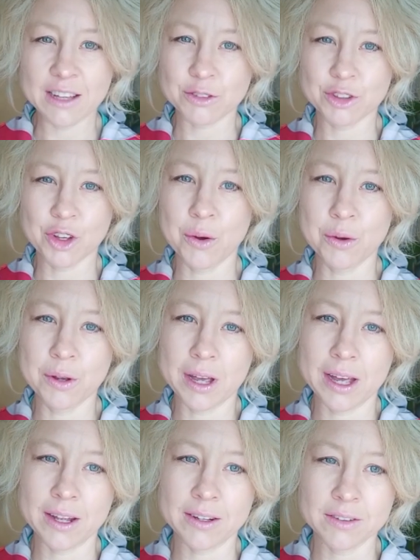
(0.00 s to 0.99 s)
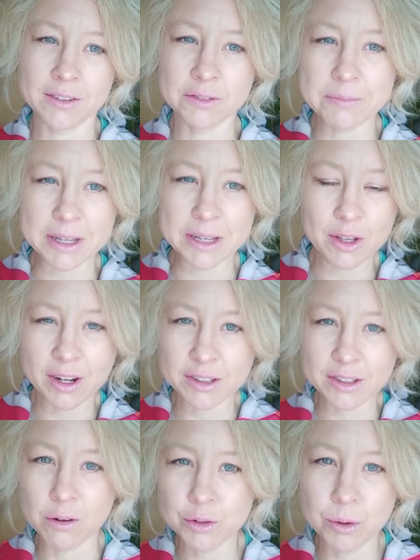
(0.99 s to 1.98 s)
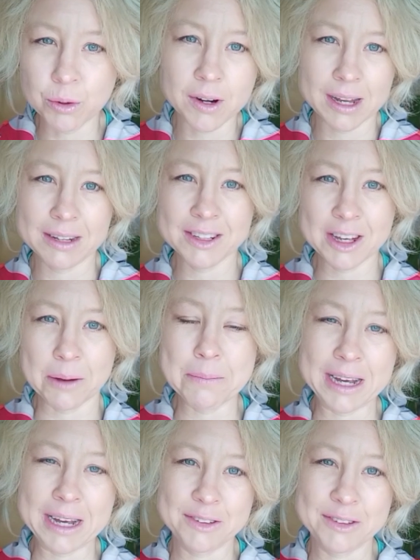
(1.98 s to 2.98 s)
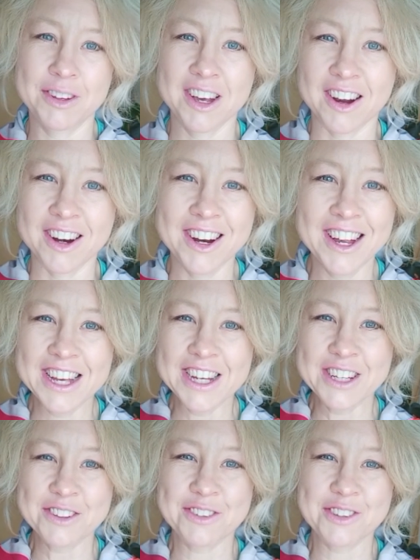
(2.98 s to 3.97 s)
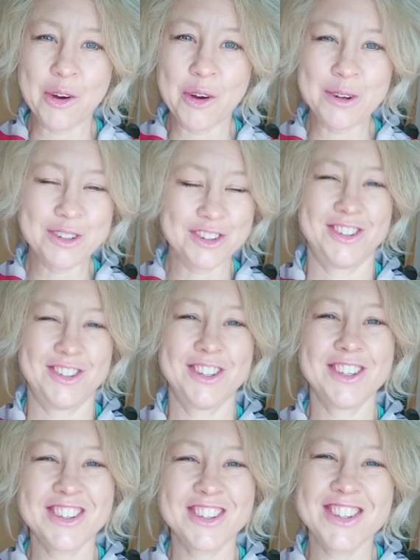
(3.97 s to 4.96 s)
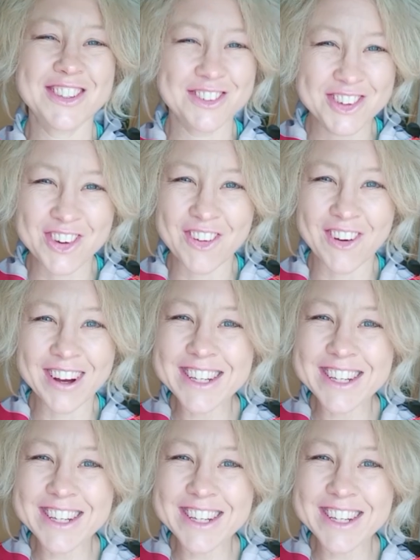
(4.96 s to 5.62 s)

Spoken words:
she has to go and make a little tour and come back to the car. So she's